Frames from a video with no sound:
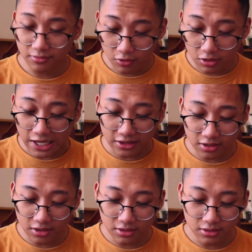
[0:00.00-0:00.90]

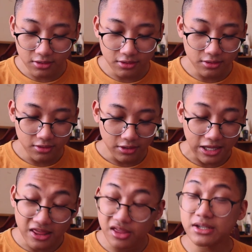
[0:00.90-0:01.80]
letter
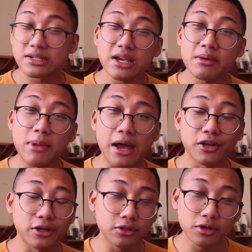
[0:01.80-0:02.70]
in this same
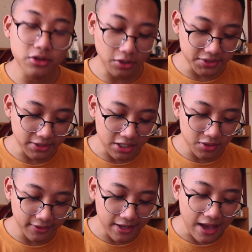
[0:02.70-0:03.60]
manner in Goodnotes, it
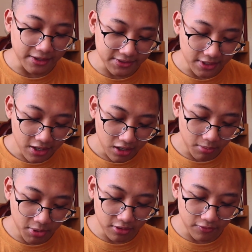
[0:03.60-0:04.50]
actually has
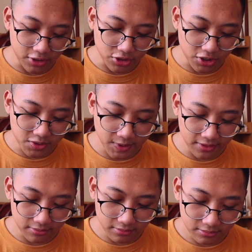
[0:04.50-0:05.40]
a bit of an
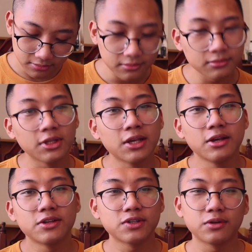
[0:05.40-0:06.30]
adjustment.
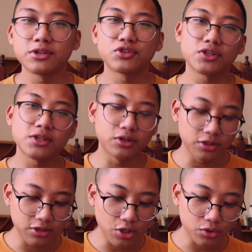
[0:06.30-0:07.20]
So it's just a
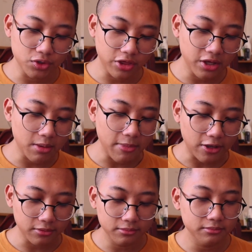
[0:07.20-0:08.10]
good note to think
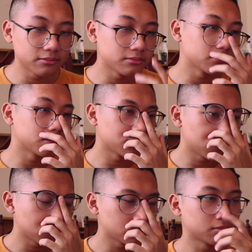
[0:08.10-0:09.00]
about.
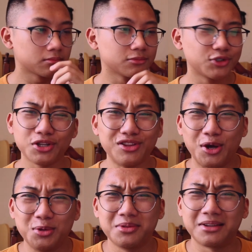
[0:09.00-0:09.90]
Good
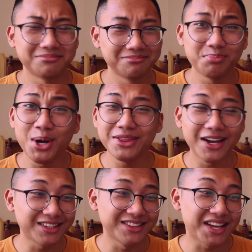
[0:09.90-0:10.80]
note. Pun
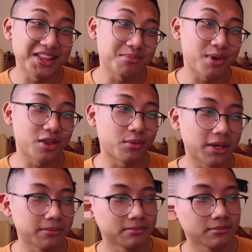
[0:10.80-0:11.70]
not intended, by the
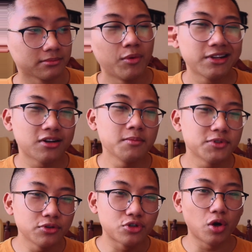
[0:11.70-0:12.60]
way. When it comes
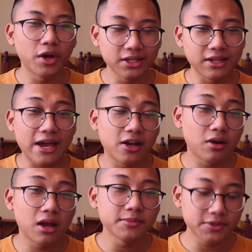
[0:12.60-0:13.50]
to drawing
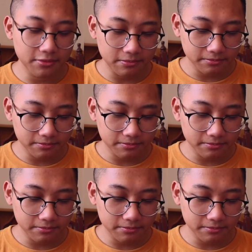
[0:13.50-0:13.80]
diagrams,